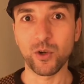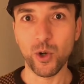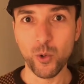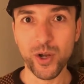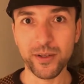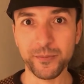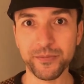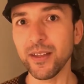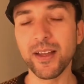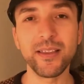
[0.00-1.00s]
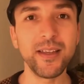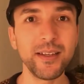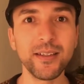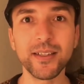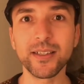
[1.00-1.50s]
growing, and
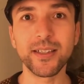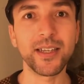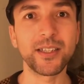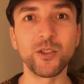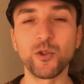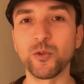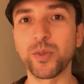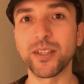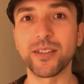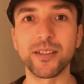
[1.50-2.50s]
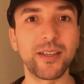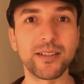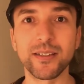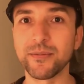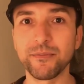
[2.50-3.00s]
then it takes you to places
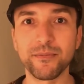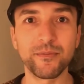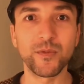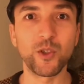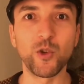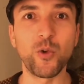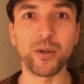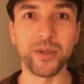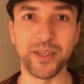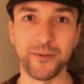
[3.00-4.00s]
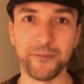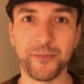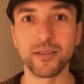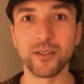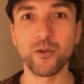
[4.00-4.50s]
that you don't want to be.
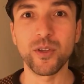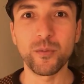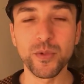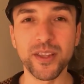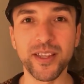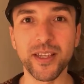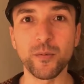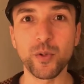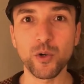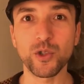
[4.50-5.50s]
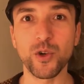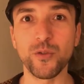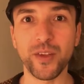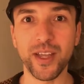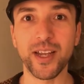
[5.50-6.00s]
So the approach
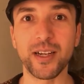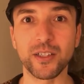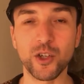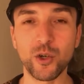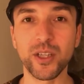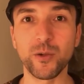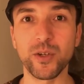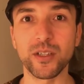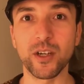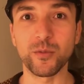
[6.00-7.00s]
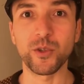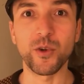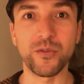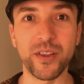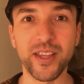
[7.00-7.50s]
of Eckhart Tolle when it comes to
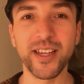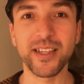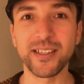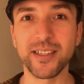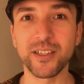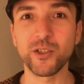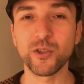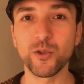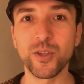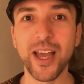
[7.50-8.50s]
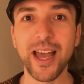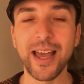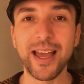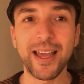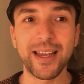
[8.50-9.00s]
overthinking is that you should
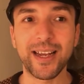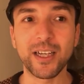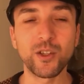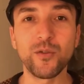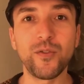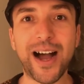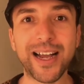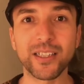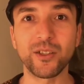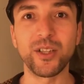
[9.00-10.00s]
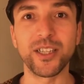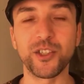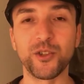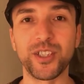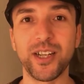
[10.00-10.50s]
kind of isolate
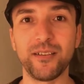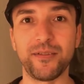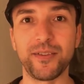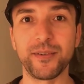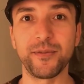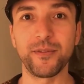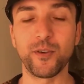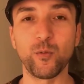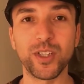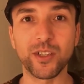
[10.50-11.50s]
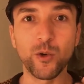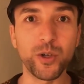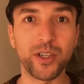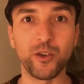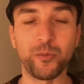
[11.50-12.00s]
yourself from what's going
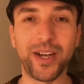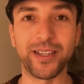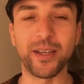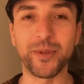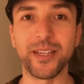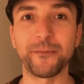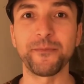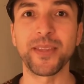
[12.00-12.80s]
in your mind. I mean,